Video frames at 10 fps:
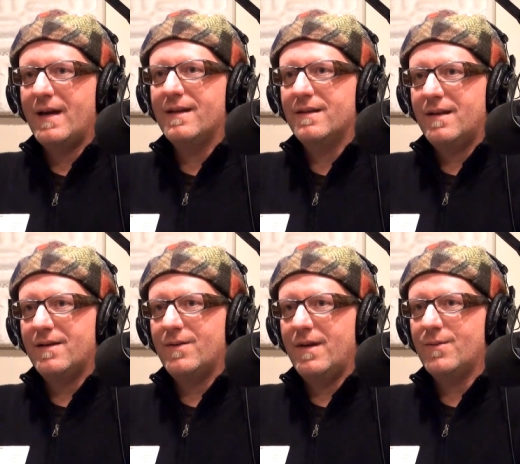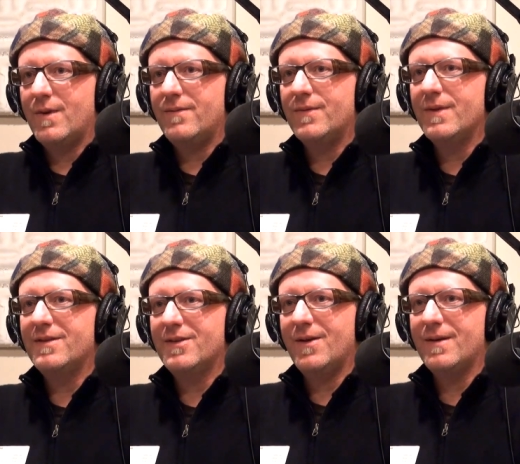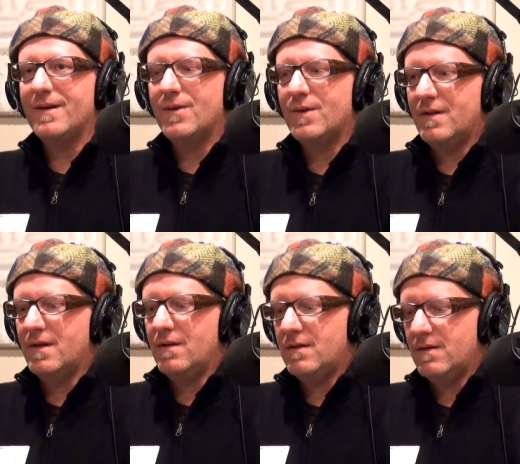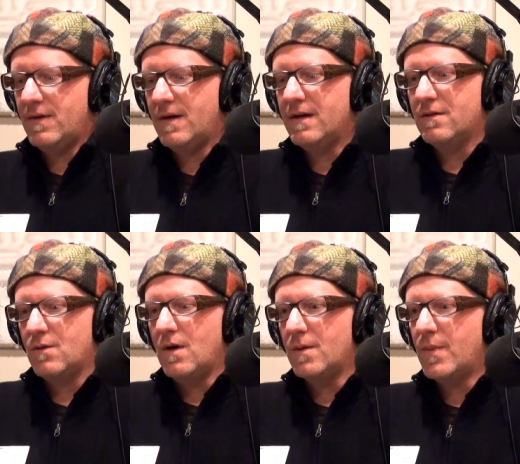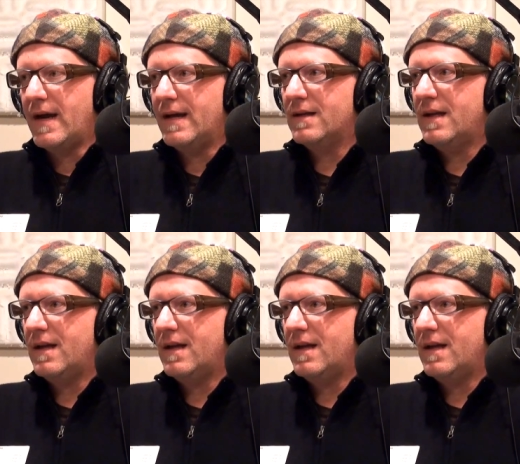Right, and and mm-hmm. rightfully so. You know, it's a it's a very strong brand.